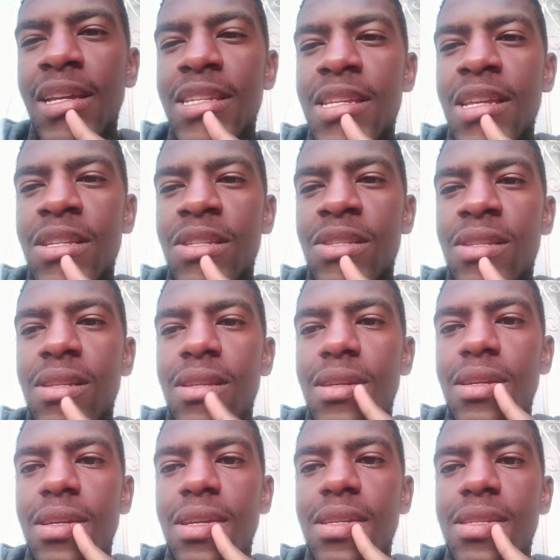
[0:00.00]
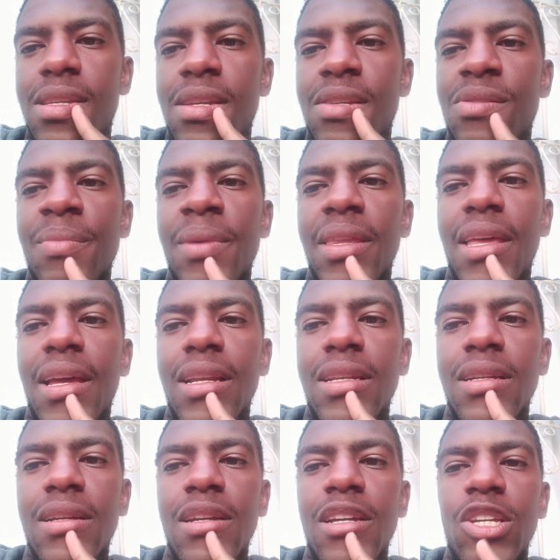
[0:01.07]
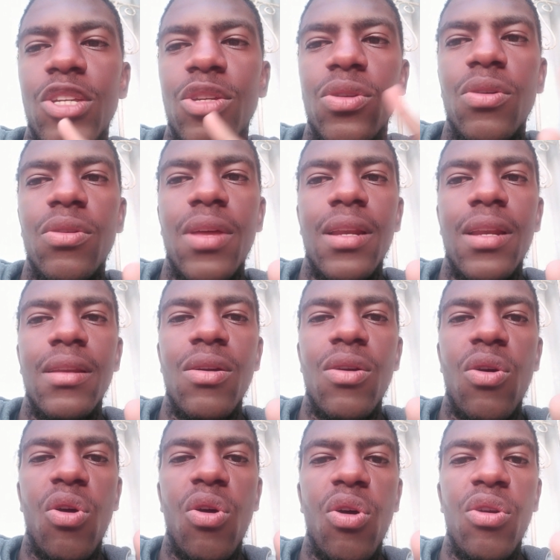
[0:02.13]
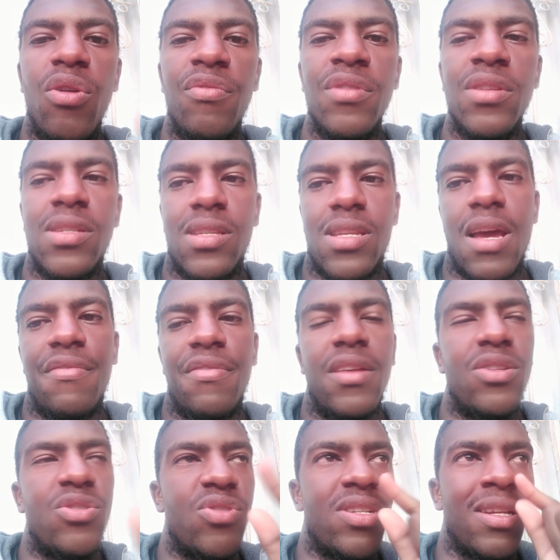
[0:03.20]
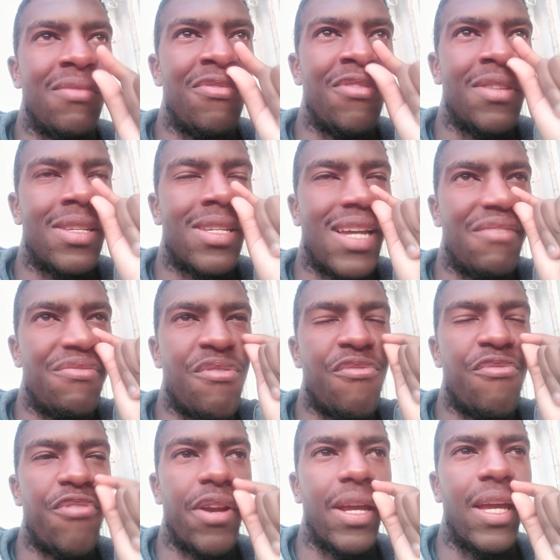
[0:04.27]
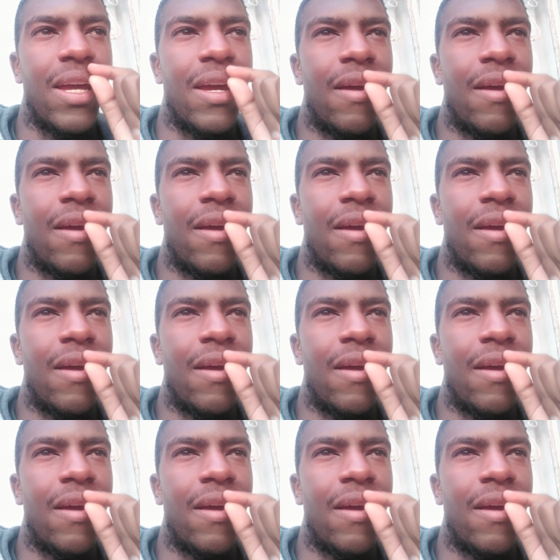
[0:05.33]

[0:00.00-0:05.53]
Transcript: He said to me that, you know, that all of this stuff that you did for this guy for free,